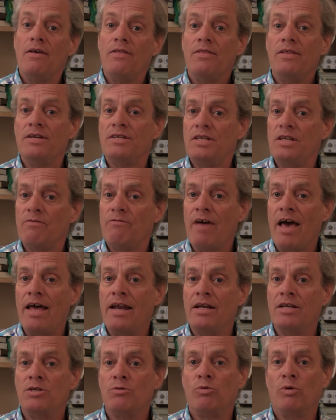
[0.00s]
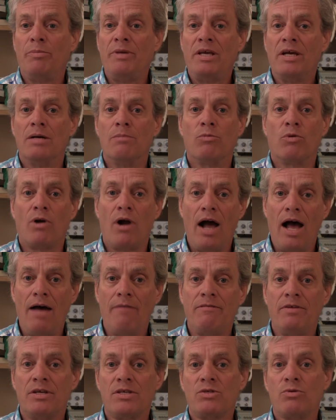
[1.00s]
This advantage will become more
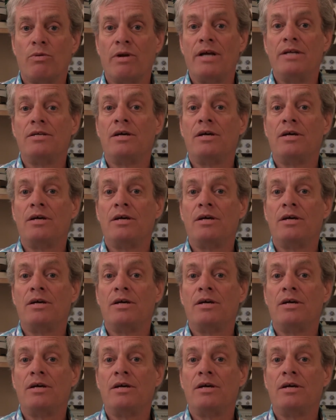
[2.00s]
obvious when I